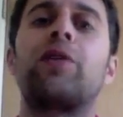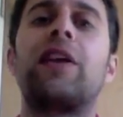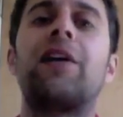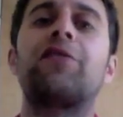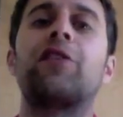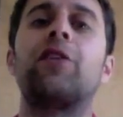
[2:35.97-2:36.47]
We'd
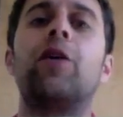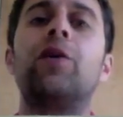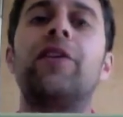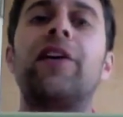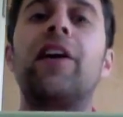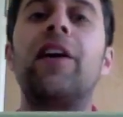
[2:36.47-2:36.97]
have to go
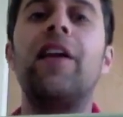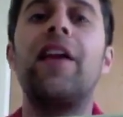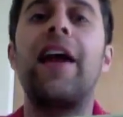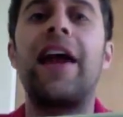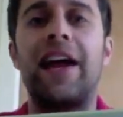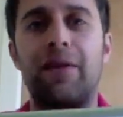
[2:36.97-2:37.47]
in there
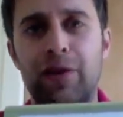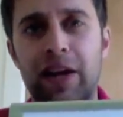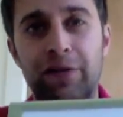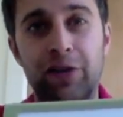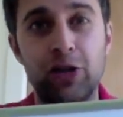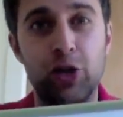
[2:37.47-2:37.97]
and we'd have to